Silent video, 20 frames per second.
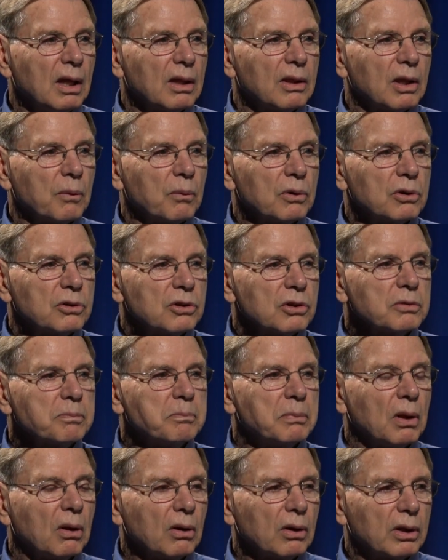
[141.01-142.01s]
they were just
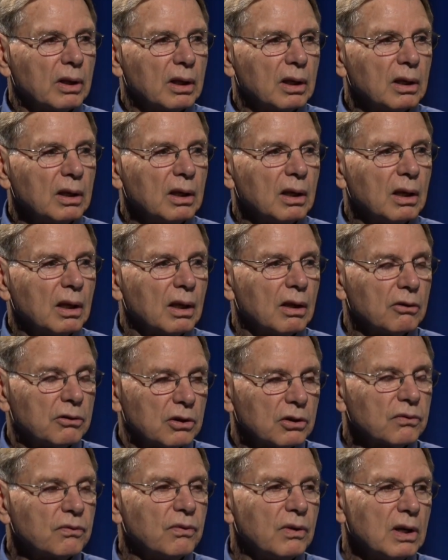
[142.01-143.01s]

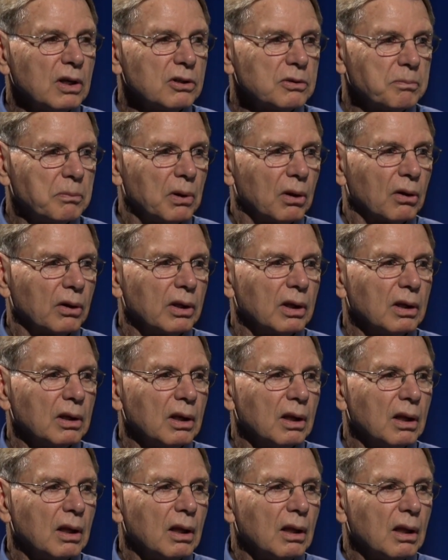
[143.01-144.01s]
finished building